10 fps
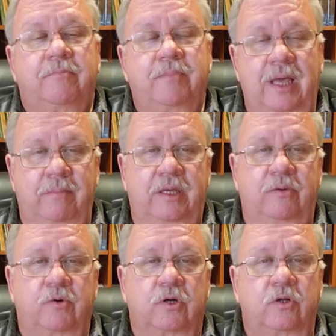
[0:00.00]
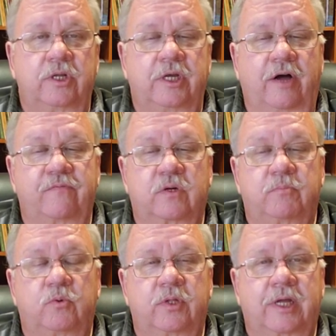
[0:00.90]
Maybe we're only
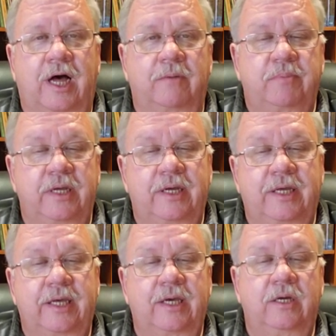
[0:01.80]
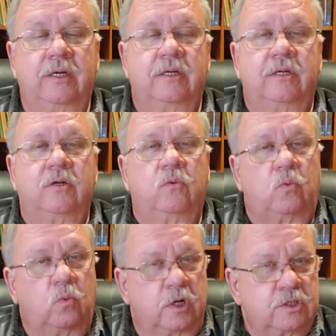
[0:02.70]
comfortable with God being king
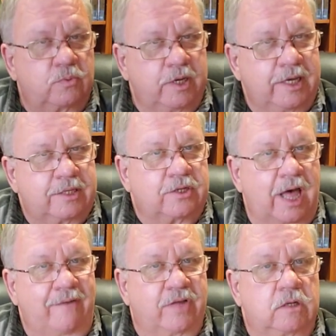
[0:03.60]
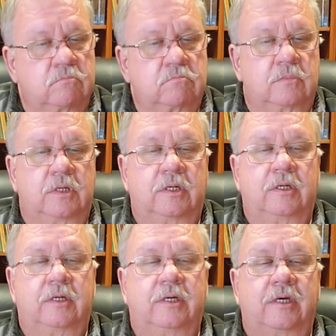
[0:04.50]
once we get to heaven,
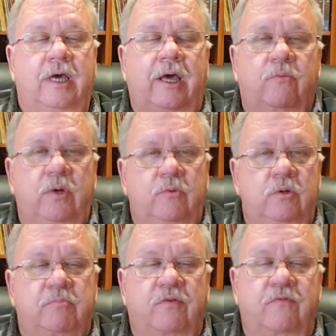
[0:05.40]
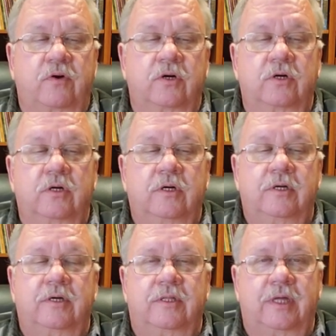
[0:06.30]
and we would prefer
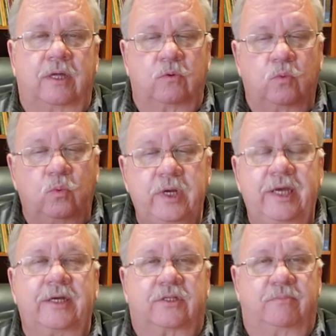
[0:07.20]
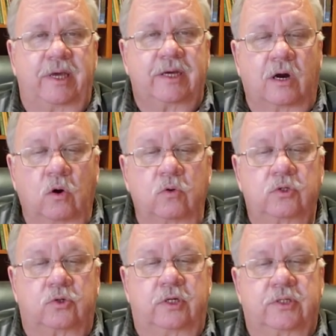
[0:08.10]
that we get to make our own
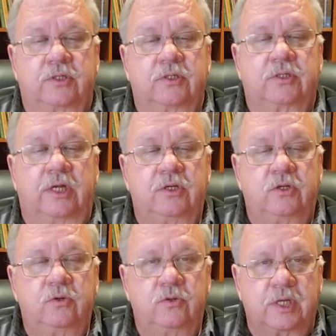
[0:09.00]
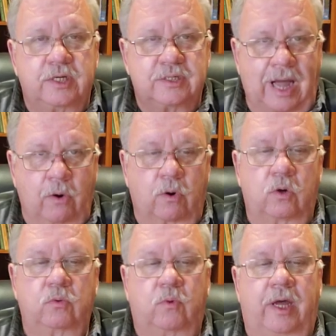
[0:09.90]
choices and do things our
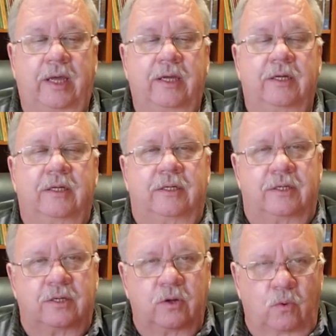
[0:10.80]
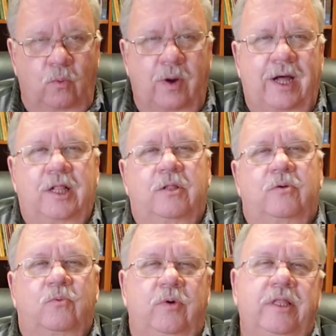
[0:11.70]
own way
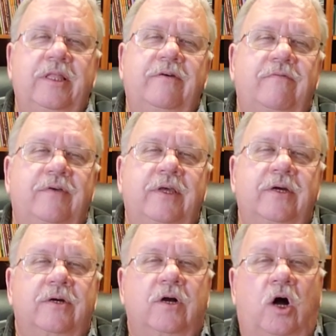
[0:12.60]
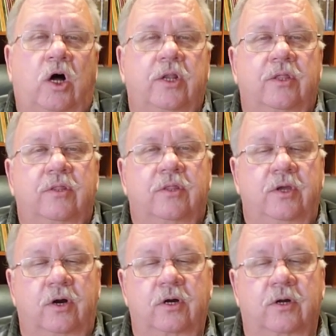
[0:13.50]
while we live here on
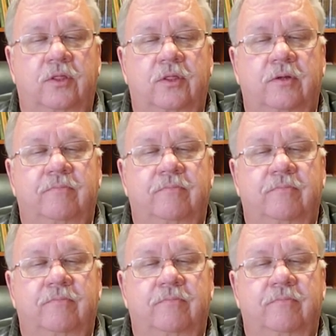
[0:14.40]
the earth.